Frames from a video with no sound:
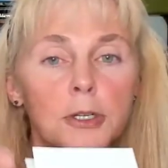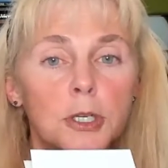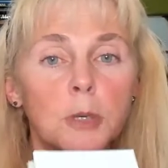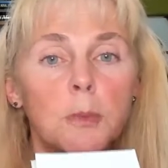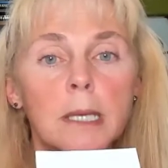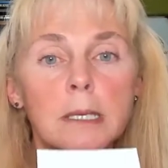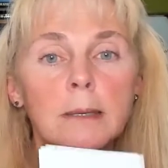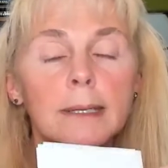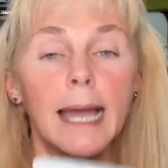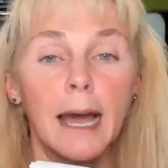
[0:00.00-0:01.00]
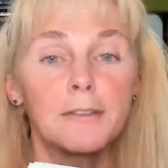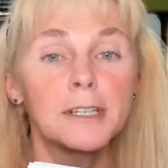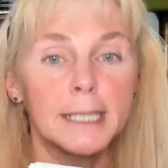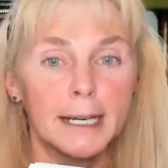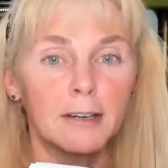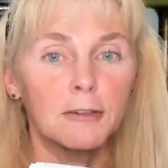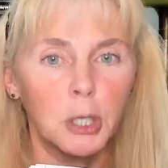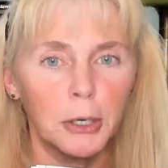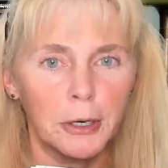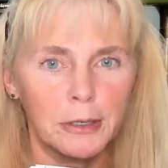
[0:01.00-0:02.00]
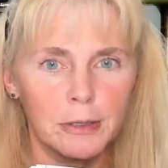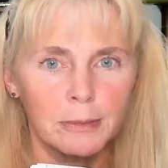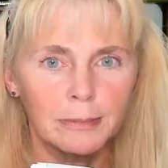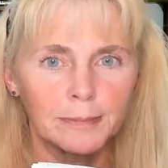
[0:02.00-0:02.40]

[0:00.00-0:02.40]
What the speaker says: So you basically have a deck of cards.